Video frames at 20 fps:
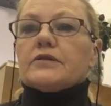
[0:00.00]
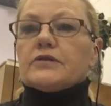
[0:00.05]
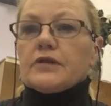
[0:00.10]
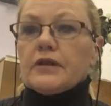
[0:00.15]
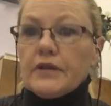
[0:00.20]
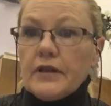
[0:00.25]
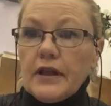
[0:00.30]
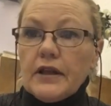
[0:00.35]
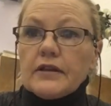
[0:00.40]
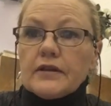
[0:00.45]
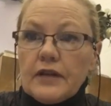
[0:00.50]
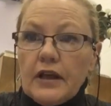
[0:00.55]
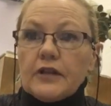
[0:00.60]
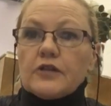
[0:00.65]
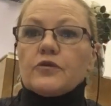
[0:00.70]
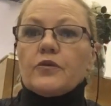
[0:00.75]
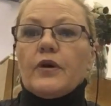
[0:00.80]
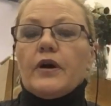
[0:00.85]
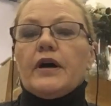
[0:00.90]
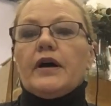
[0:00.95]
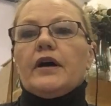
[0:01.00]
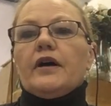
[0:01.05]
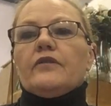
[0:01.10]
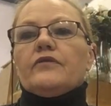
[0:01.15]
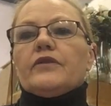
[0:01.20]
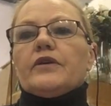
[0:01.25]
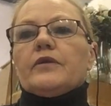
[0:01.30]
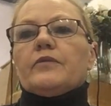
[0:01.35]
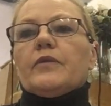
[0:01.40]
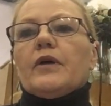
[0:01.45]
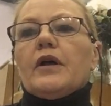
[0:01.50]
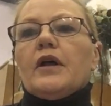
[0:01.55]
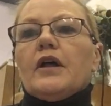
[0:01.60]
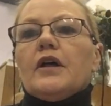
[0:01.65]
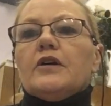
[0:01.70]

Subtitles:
So that's why I have them.